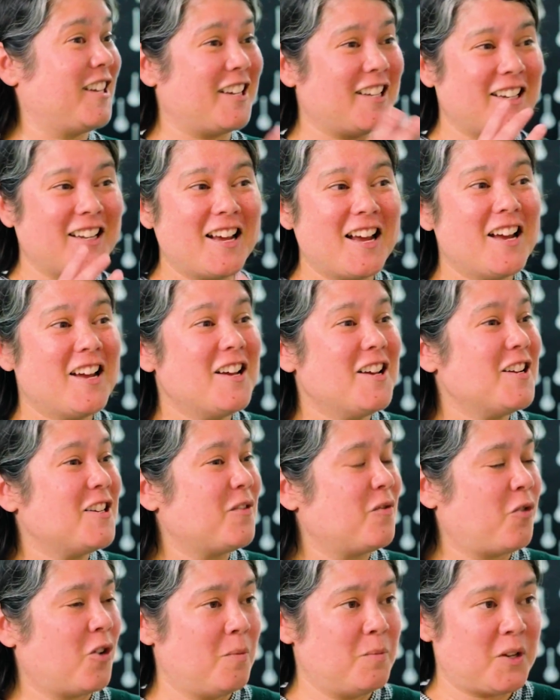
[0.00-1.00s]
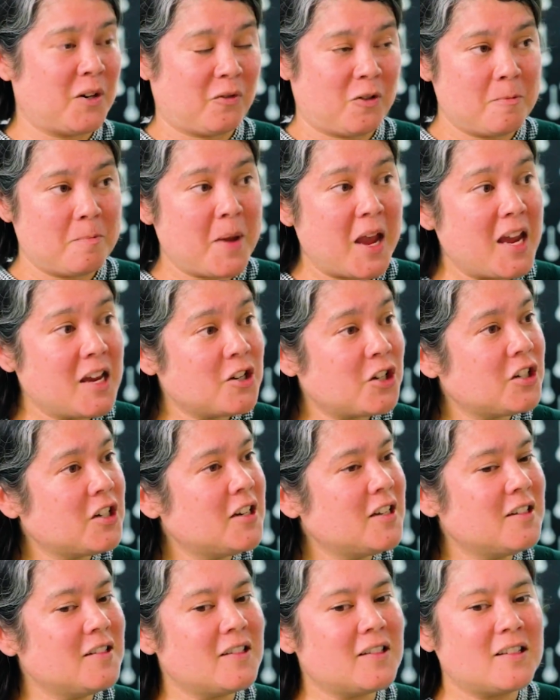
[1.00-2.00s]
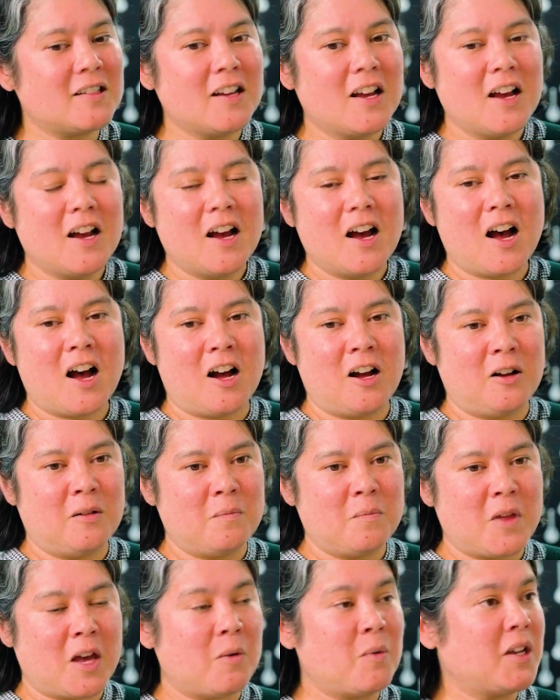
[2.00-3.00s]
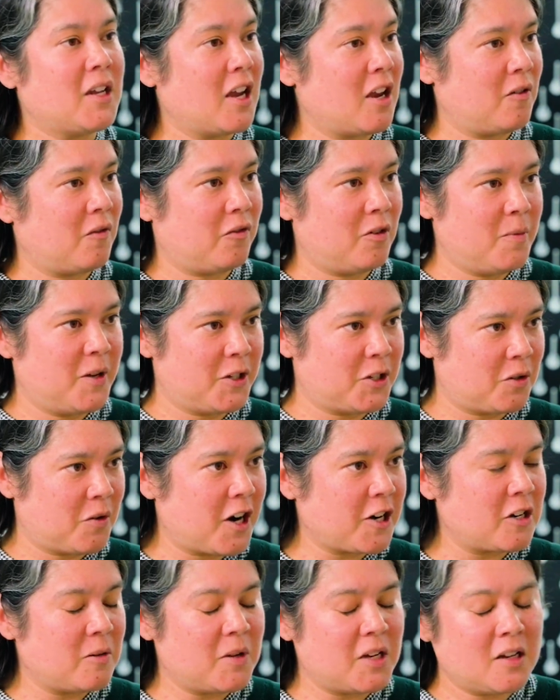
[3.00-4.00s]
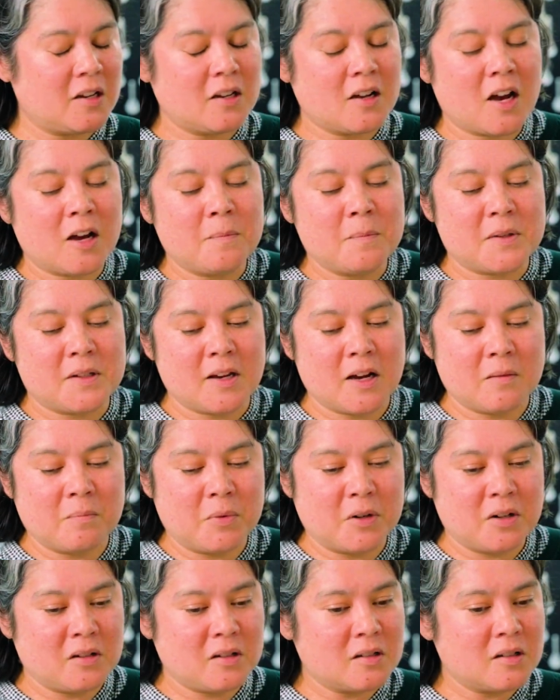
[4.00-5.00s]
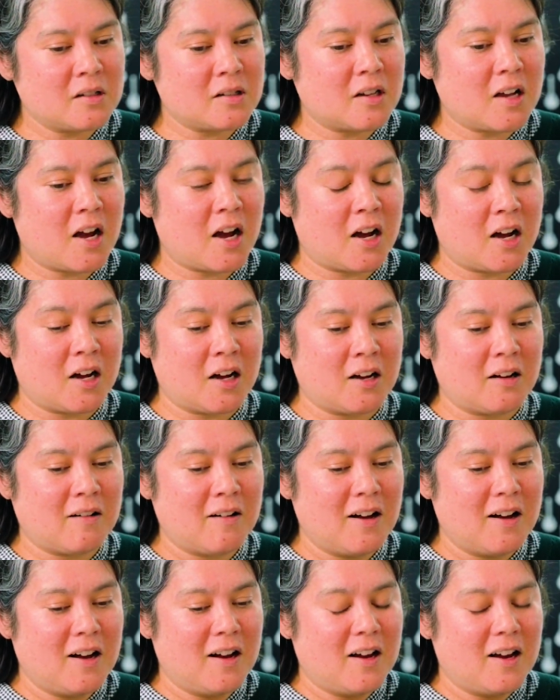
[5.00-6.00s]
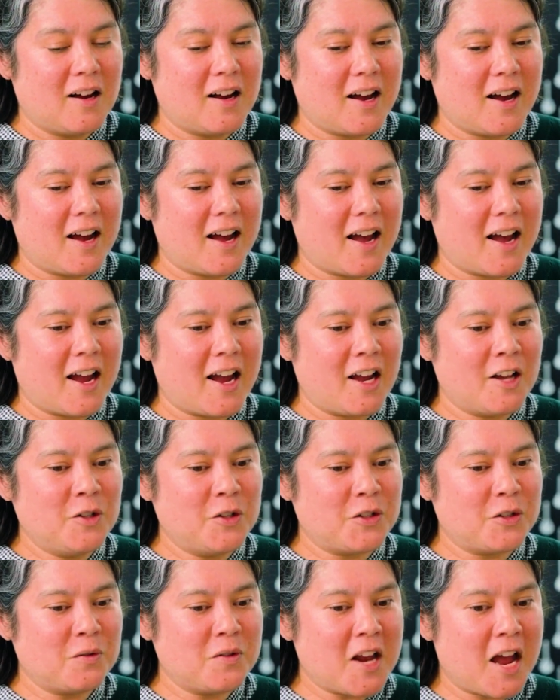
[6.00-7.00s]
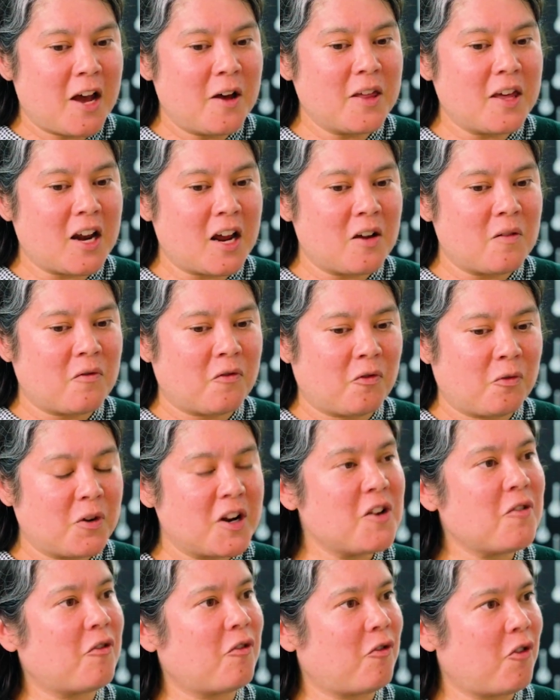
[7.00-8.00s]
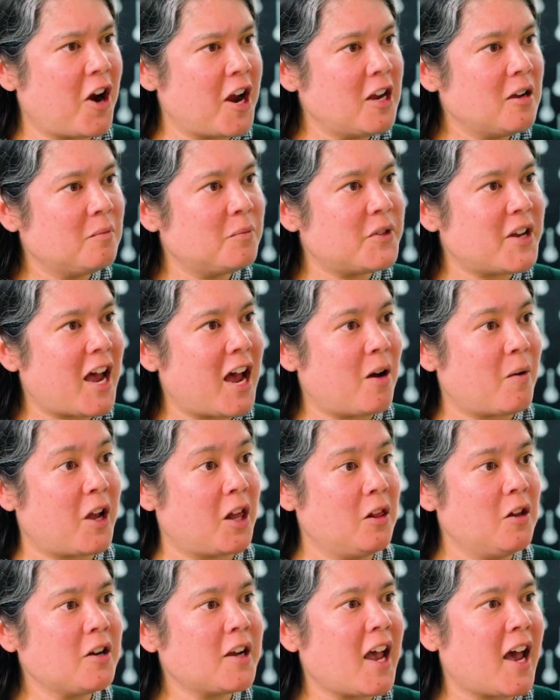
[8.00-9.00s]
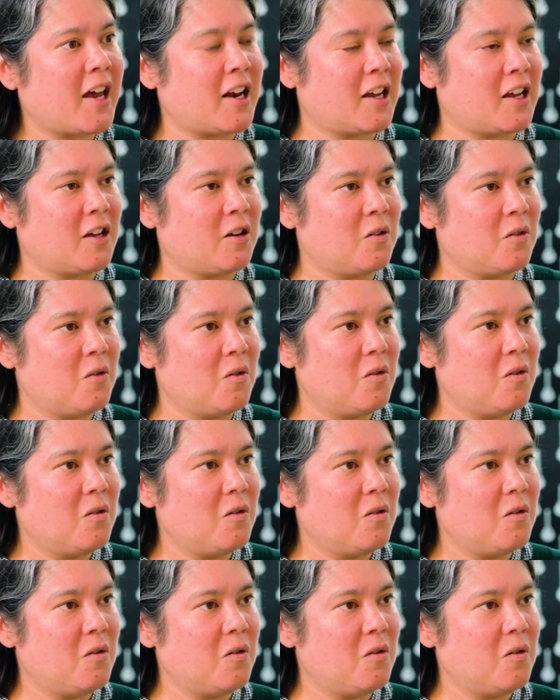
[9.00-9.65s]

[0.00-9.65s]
it from different patients mm-hmm. um, that we get from hysterectomy um, samples. Uh, and so now that I've reframed how I look at it,